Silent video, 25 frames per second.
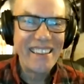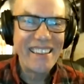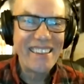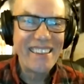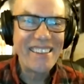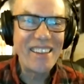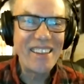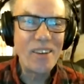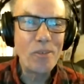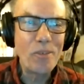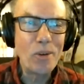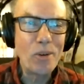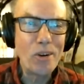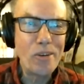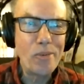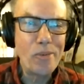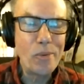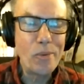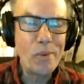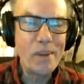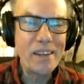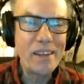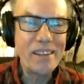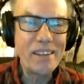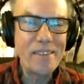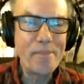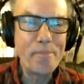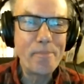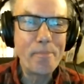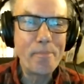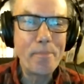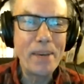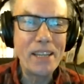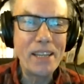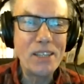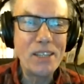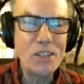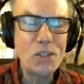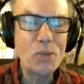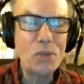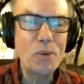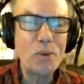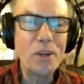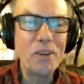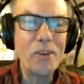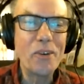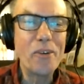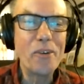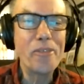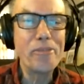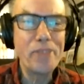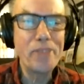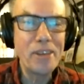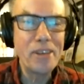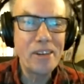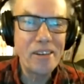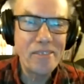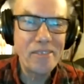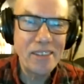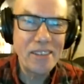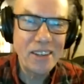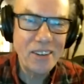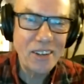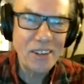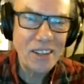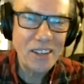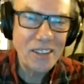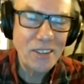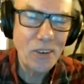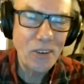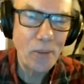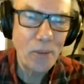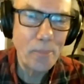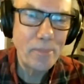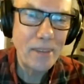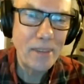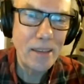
So I wonder if we could pinch one off you. Have you got a top tip